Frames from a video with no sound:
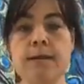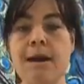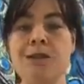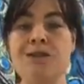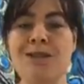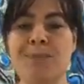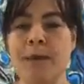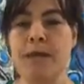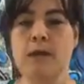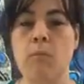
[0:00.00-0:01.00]
It's not
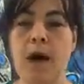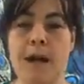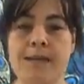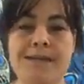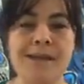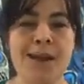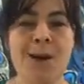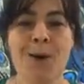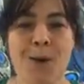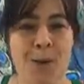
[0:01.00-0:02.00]
just me and the mods
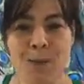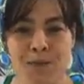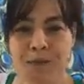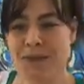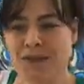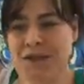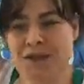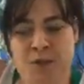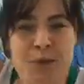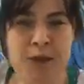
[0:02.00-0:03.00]

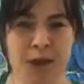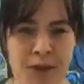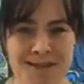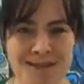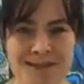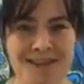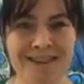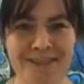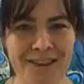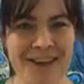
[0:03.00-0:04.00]
doing all this
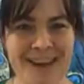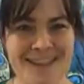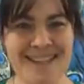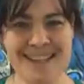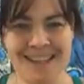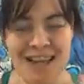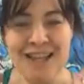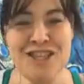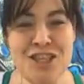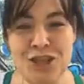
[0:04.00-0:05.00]
stuff, you guys.
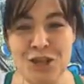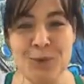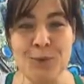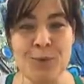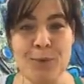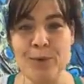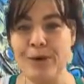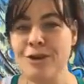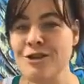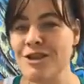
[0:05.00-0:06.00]
It's you.
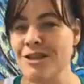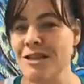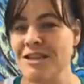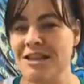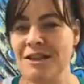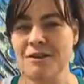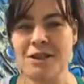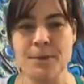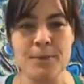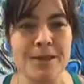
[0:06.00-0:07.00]
We're just
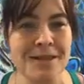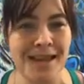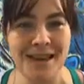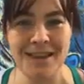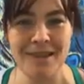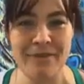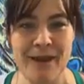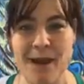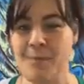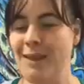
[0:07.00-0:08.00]
here to protect the
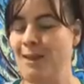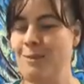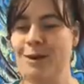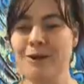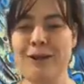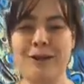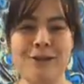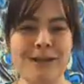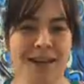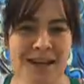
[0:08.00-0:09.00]
family. We are
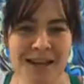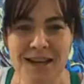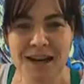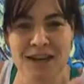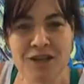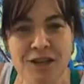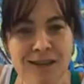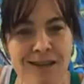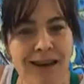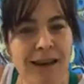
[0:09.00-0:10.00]
here to kind of nudge
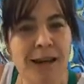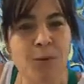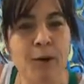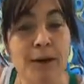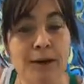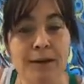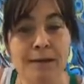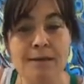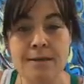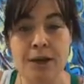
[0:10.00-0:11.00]
it and guide it where it
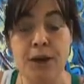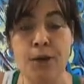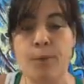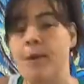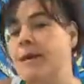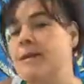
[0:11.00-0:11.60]
needs to go.